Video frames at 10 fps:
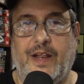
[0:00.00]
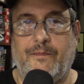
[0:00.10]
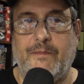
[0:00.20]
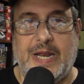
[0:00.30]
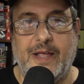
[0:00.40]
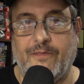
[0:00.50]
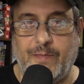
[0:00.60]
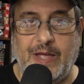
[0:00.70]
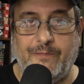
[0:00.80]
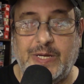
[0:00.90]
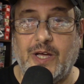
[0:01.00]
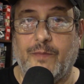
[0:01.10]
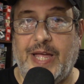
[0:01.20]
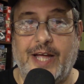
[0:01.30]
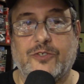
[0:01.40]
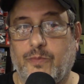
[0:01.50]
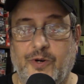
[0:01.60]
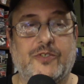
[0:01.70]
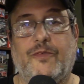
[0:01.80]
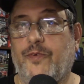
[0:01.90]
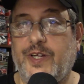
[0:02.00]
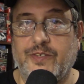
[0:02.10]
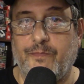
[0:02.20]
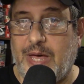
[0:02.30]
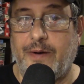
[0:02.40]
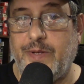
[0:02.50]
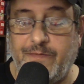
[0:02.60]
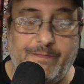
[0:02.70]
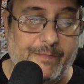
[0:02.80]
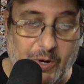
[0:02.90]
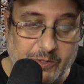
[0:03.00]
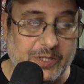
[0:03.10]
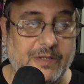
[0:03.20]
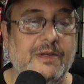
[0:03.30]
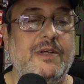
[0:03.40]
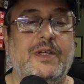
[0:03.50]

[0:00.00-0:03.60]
and many of them have become actual personal friends. I've met them in person.